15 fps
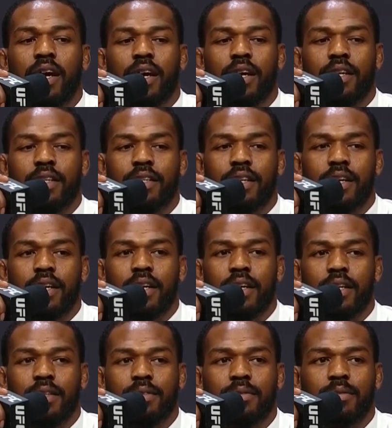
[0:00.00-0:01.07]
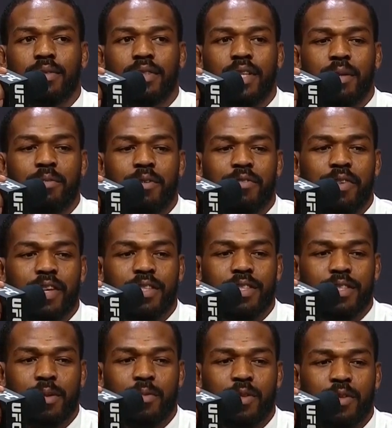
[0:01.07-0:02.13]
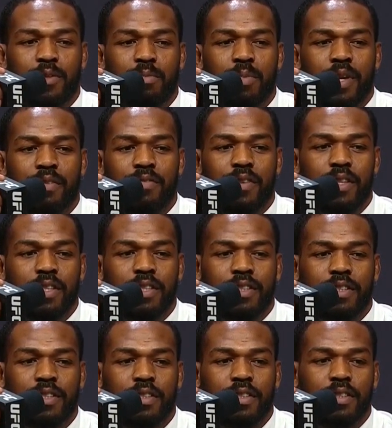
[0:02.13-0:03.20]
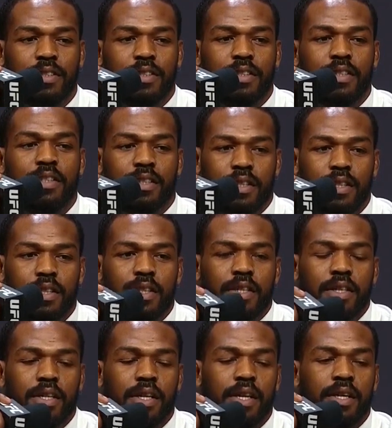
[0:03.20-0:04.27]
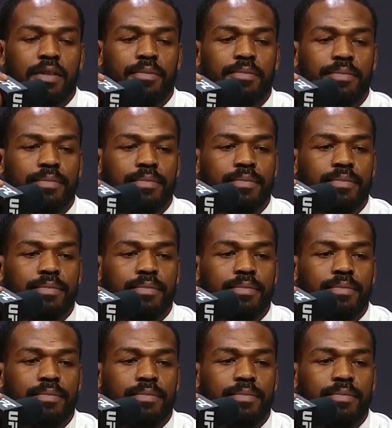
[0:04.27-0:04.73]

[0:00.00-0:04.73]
and stick my fangs in some of those big fellas. Yeah.